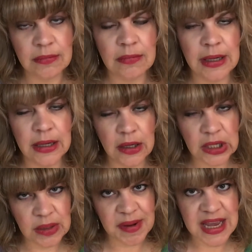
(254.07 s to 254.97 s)
It
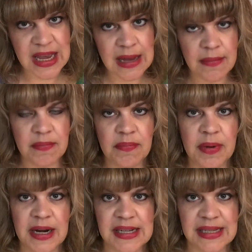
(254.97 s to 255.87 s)
could be,
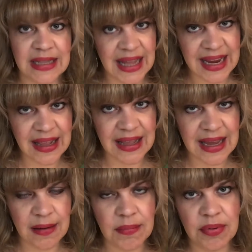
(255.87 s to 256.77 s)
but is it
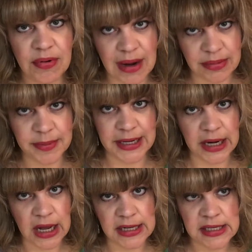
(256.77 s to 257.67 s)
likely? Probably
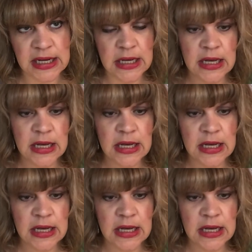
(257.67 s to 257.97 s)
not.